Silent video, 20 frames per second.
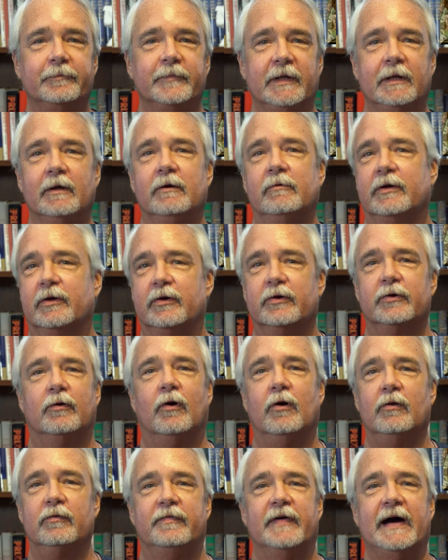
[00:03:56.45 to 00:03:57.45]
You know, a good
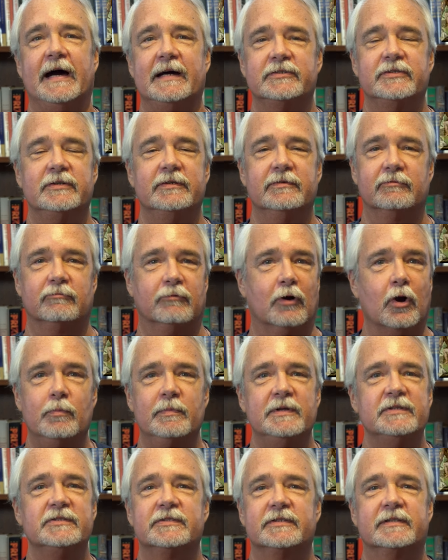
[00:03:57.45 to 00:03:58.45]
old fashioned
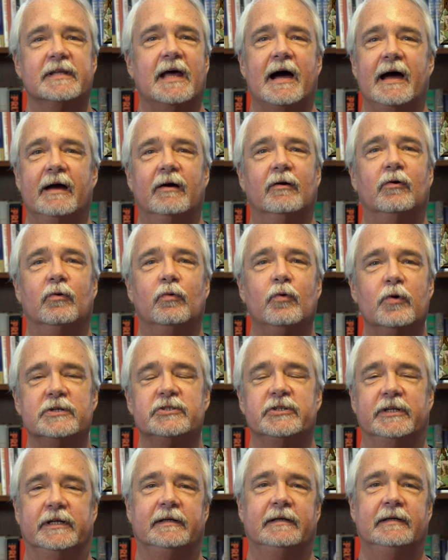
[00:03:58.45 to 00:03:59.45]
Roman style
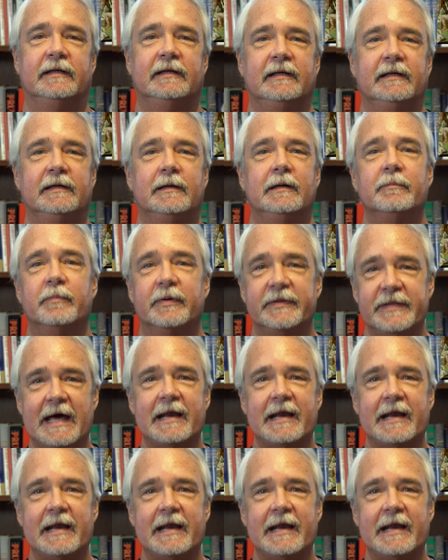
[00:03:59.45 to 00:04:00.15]
orgy. But